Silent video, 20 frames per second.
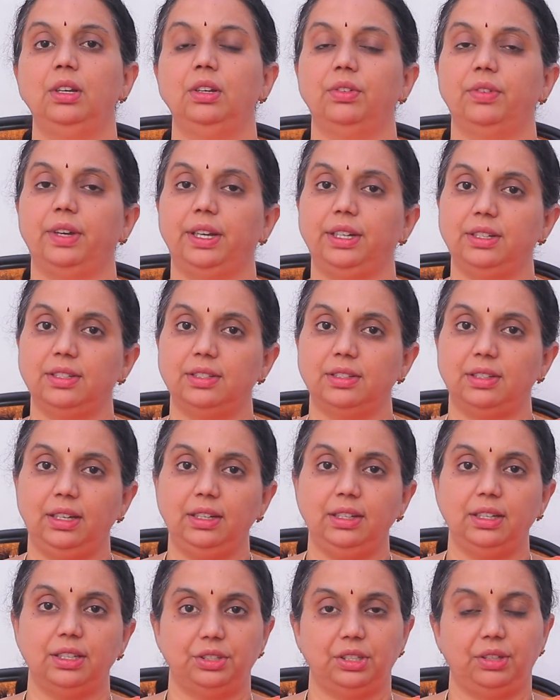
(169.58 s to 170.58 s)
virus
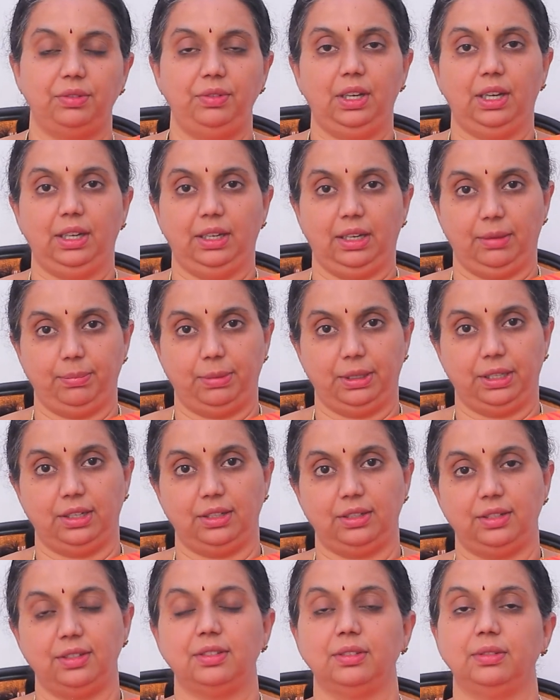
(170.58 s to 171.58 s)
like HIV and
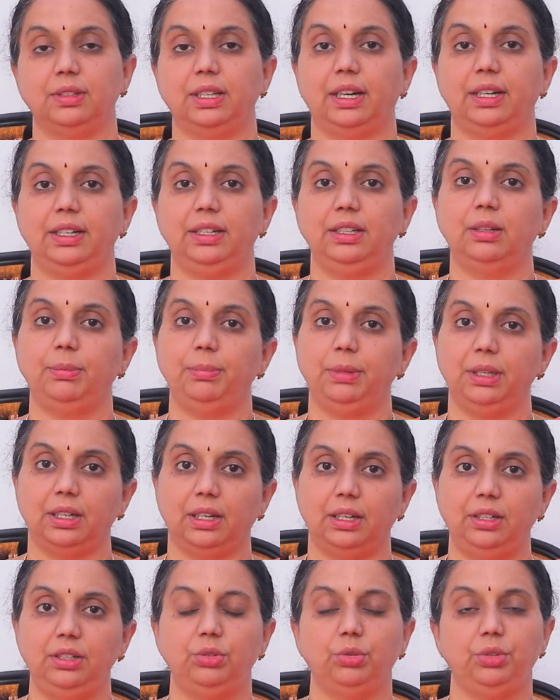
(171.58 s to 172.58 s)
hepatitis. The idea
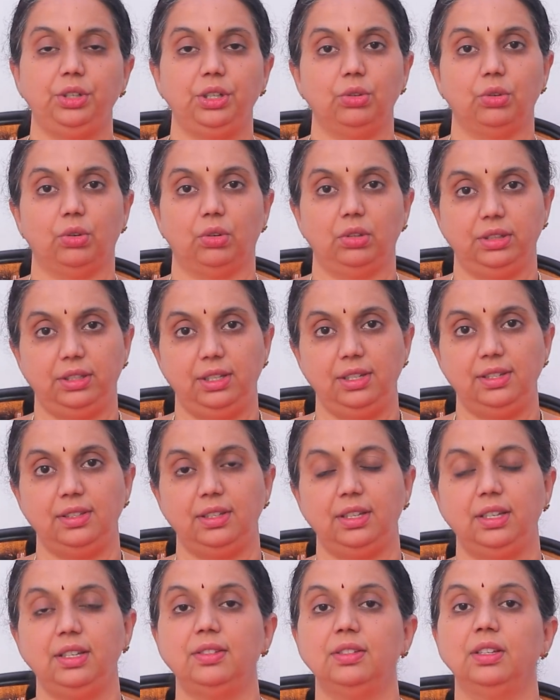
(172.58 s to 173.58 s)
behind doing all this
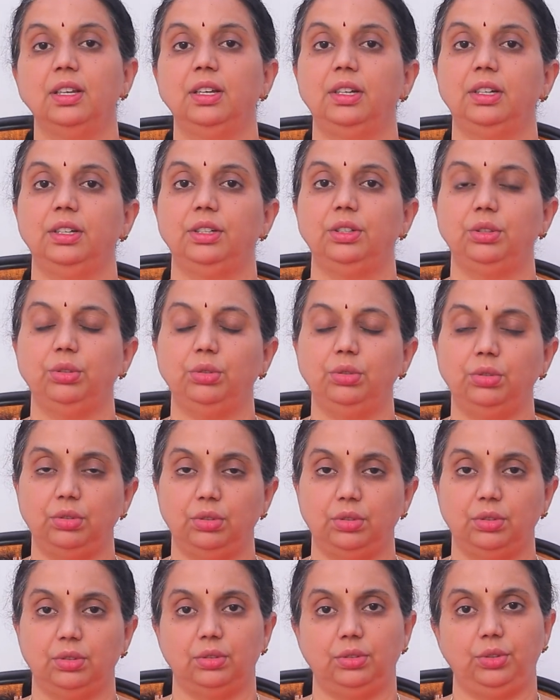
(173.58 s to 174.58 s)
is
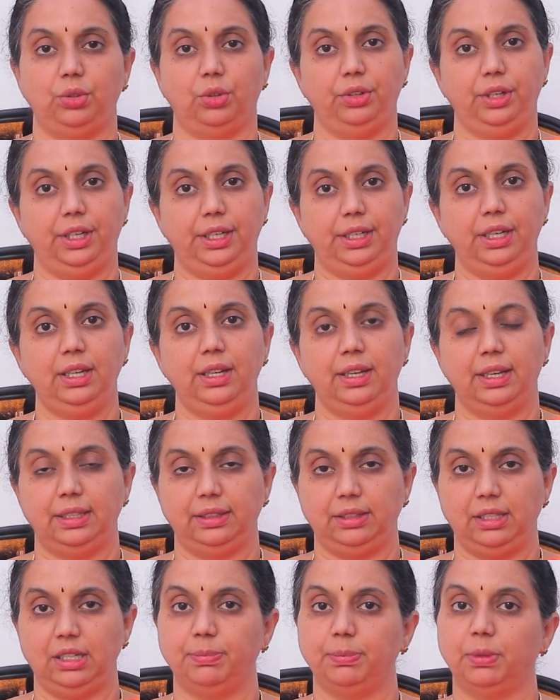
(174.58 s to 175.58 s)
to donate a
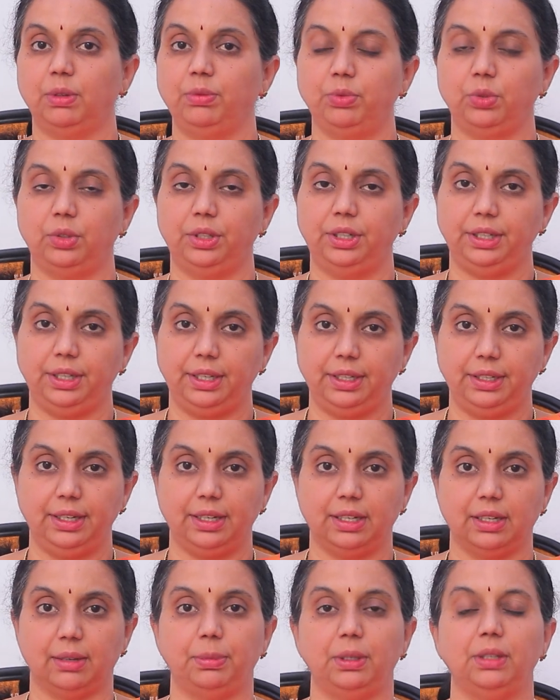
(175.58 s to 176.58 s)
healthy sperm for a needy
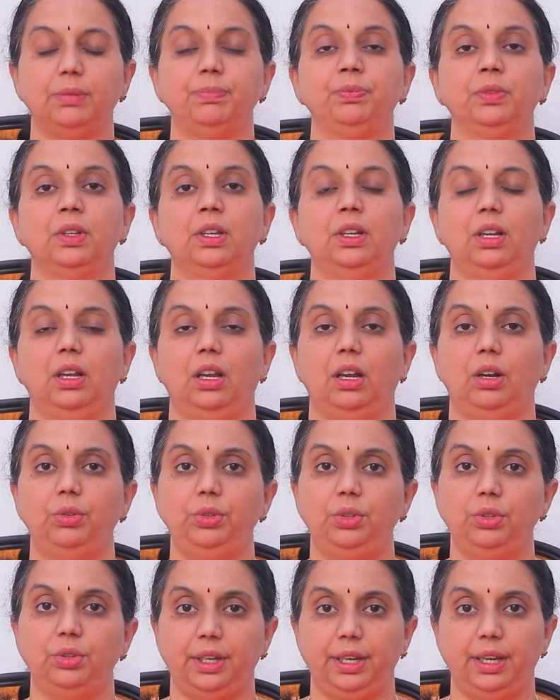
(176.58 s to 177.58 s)
couple. How
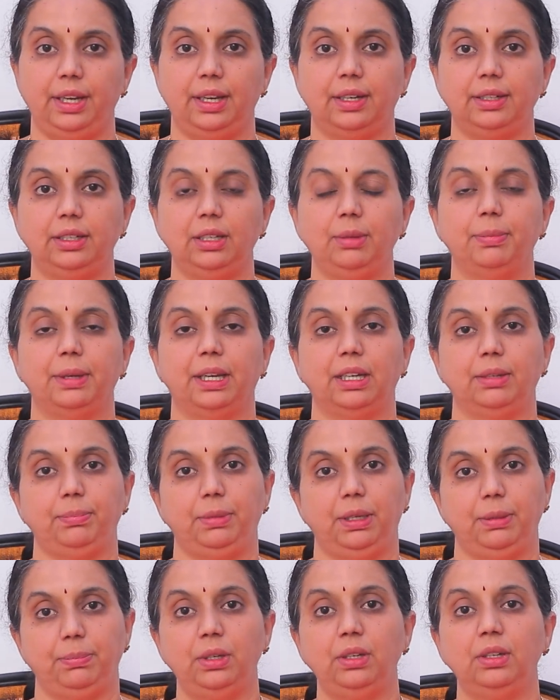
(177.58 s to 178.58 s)
do ART bank
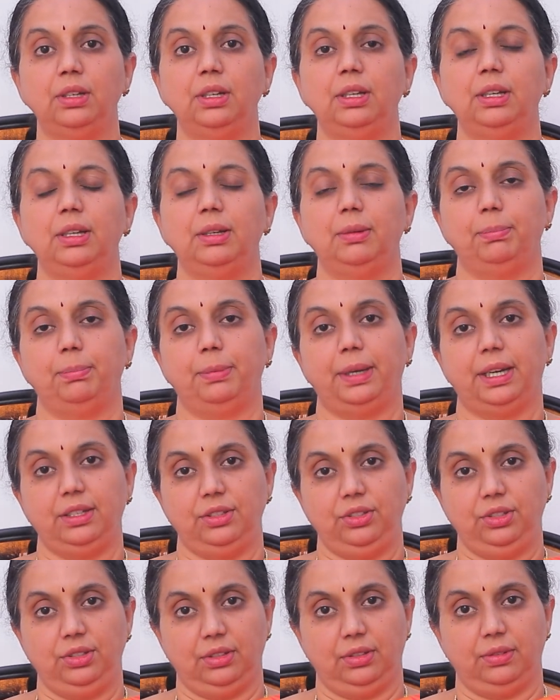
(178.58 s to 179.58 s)
people
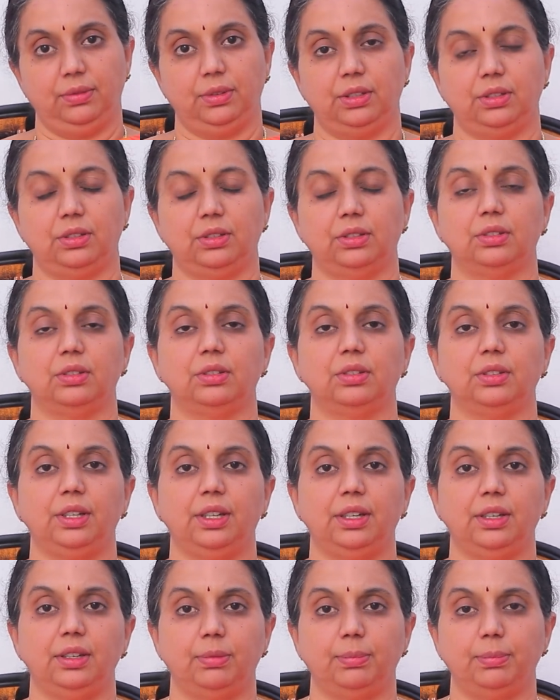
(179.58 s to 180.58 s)
match
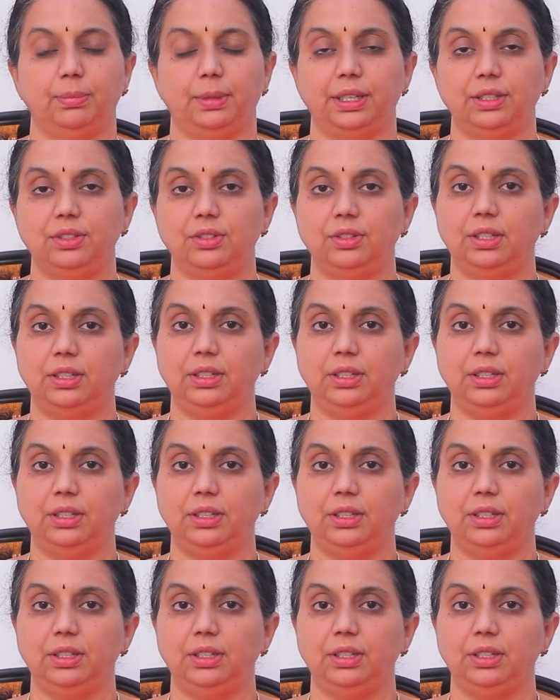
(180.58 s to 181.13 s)
the